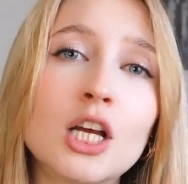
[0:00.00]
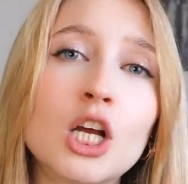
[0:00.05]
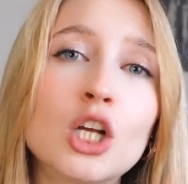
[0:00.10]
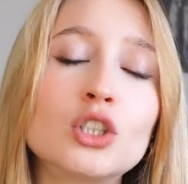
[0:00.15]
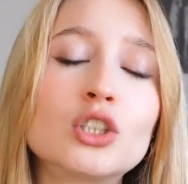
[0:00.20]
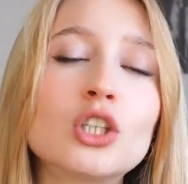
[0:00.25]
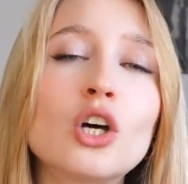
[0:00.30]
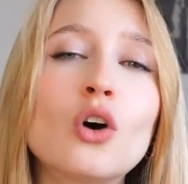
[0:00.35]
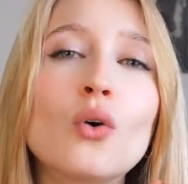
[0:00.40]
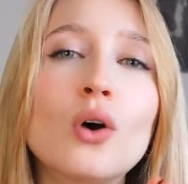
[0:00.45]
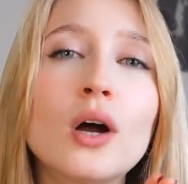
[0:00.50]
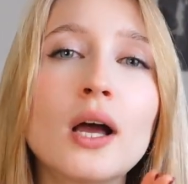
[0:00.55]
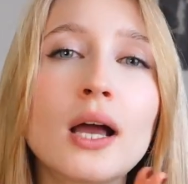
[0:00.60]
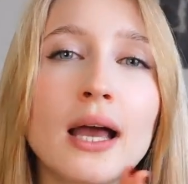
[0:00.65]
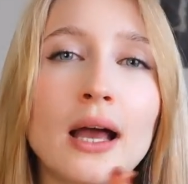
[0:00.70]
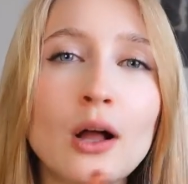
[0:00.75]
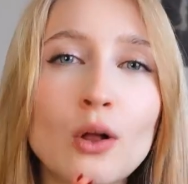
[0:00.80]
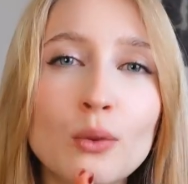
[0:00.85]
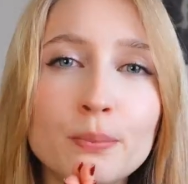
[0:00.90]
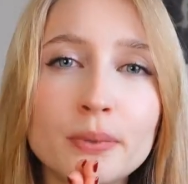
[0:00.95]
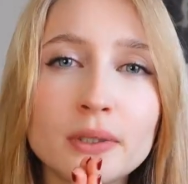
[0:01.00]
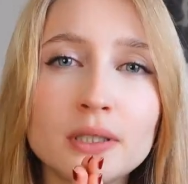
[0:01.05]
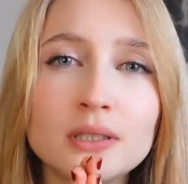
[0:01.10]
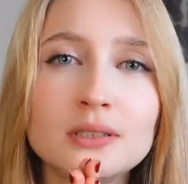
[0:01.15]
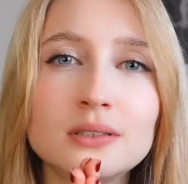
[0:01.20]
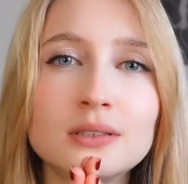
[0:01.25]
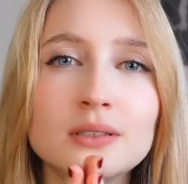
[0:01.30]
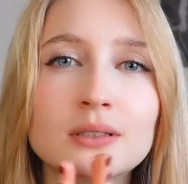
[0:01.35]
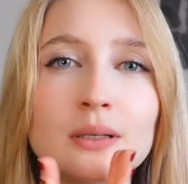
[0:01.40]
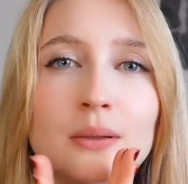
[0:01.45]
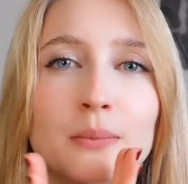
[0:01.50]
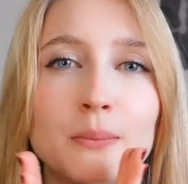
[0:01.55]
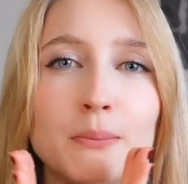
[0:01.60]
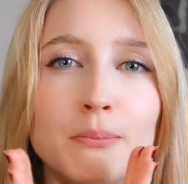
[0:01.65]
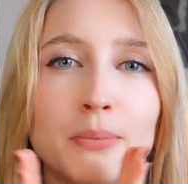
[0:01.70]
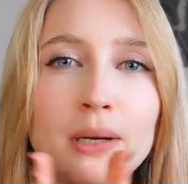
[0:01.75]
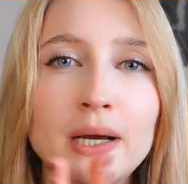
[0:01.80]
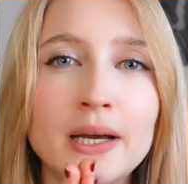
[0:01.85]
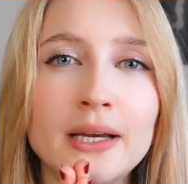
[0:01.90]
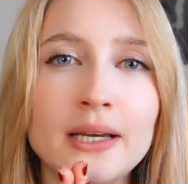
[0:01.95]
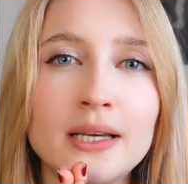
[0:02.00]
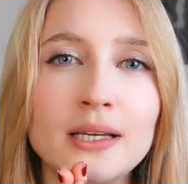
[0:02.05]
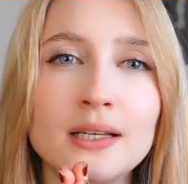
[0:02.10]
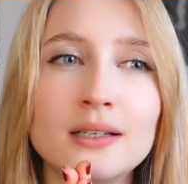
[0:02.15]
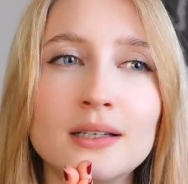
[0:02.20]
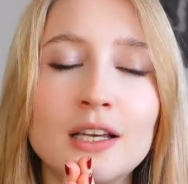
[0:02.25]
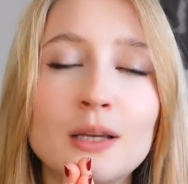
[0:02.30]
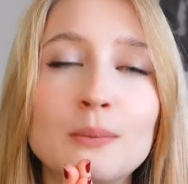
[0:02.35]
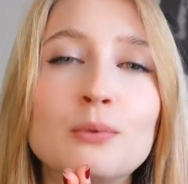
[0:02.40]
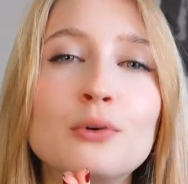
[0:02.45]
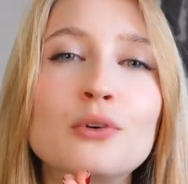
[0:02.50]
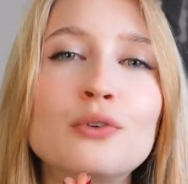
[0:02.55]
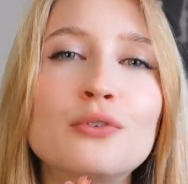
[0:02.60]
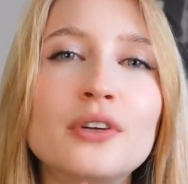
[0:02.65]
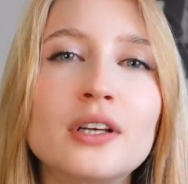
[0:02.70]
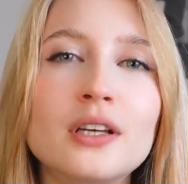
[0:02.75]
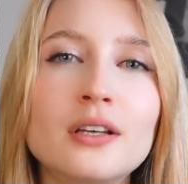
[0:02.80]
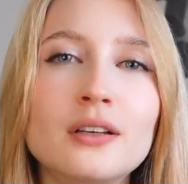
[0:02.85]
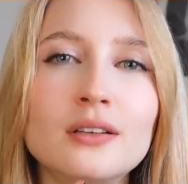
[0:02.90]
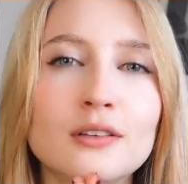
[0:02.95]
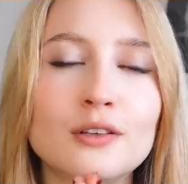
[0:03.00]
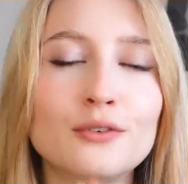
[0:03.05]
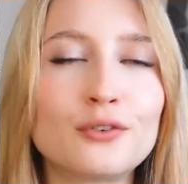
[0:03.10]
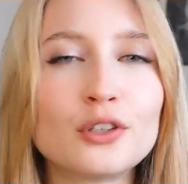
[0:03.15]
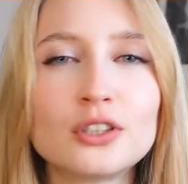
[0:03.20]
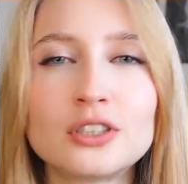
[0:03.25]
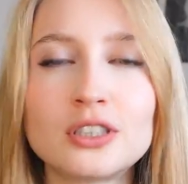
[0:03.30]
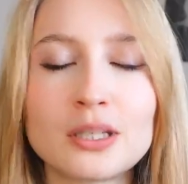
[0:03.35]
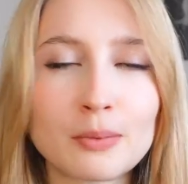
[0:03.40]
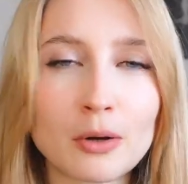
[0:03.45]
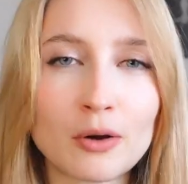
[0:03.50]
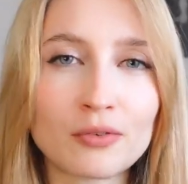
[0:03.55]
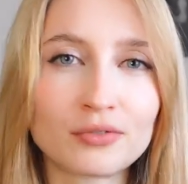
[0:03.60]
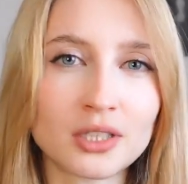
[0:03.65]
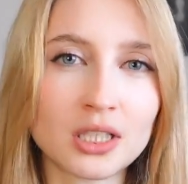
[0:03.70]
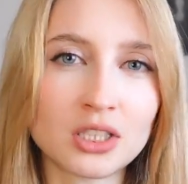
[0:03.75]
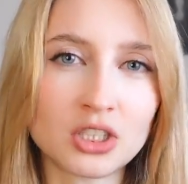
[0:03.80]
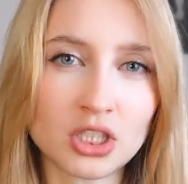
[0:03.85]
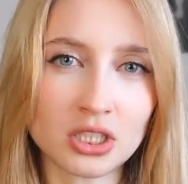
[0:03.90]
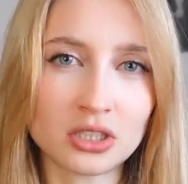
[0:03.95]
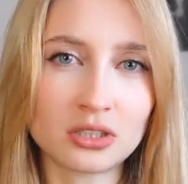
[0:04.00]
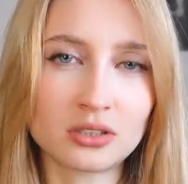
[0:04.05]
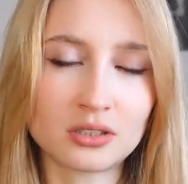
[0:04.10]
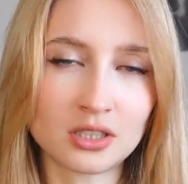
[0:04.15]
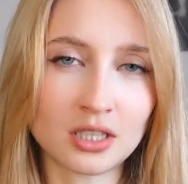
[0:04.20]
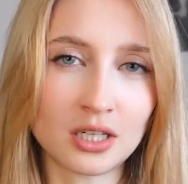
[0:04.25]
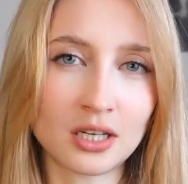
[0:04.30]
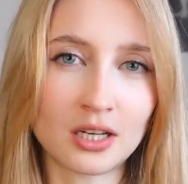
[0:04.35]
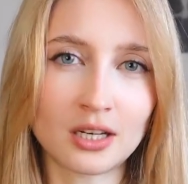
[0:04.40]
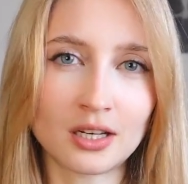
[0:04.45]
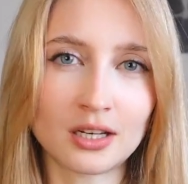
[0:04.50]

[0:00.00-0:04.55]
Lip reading: So help it by improving the first step of digesting,